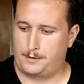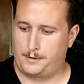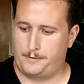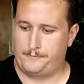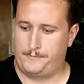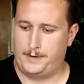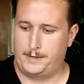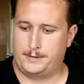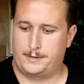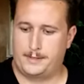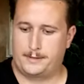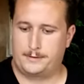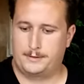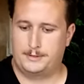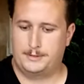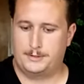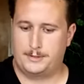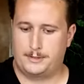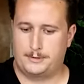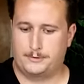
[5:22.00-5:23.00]
Found out
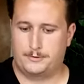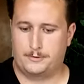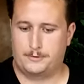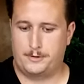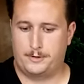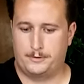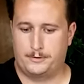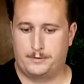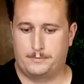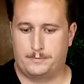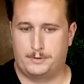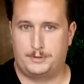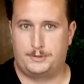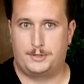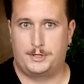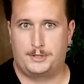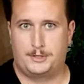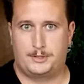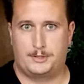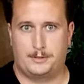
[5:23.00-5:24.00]
this is also called the
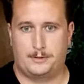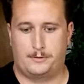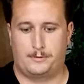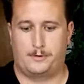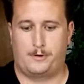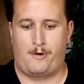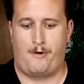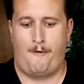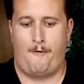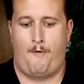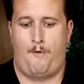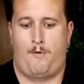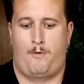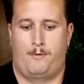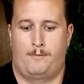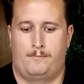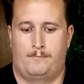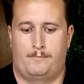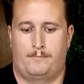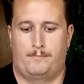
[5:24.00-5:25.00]
Magician
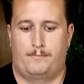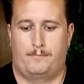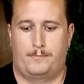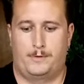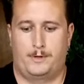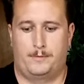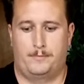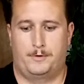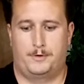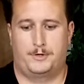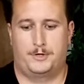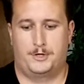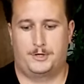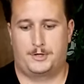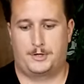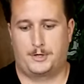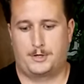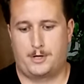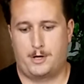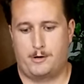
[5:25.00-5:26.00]
the
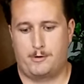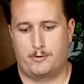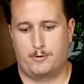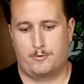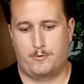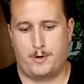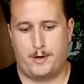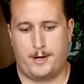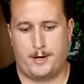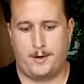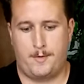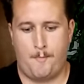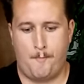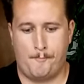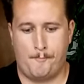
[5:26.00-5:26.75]
magician colorway